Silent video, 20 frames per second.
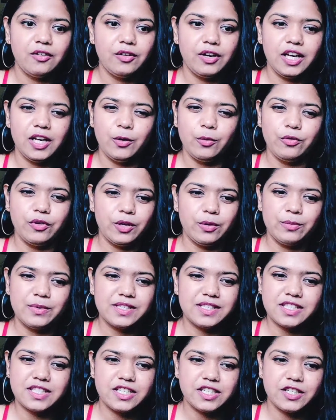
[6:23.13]
really
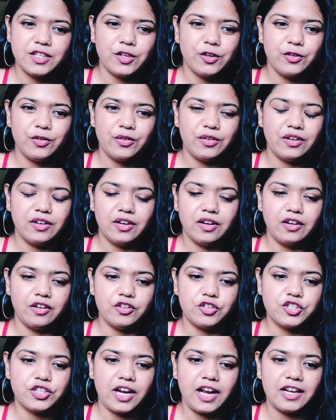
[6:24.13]
revisiting
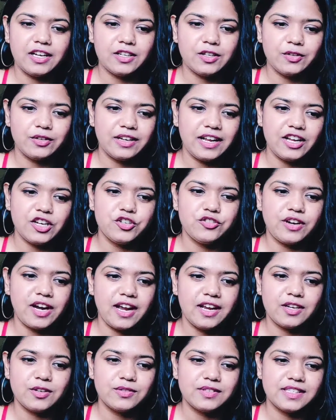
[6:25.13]
your childhood and
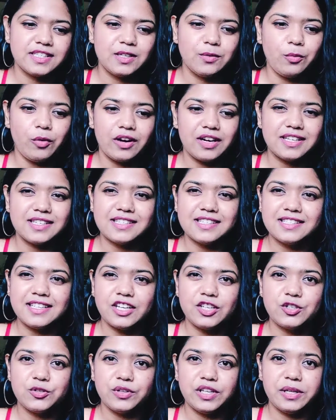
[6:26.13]
trying to see what is it
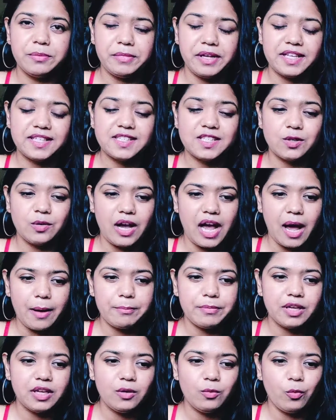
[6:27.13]
that truly makes you
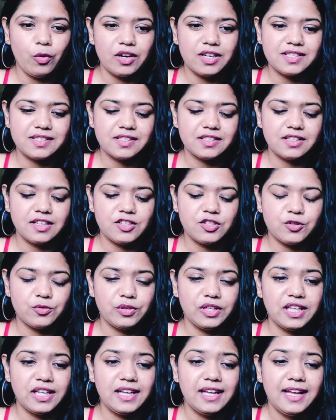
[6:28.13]
happy, what is it that
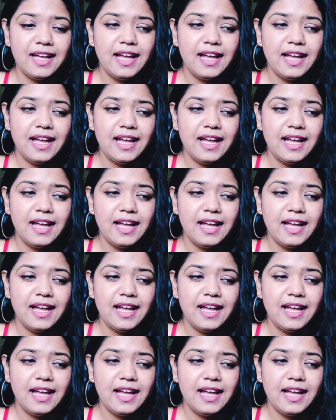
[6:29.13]
truly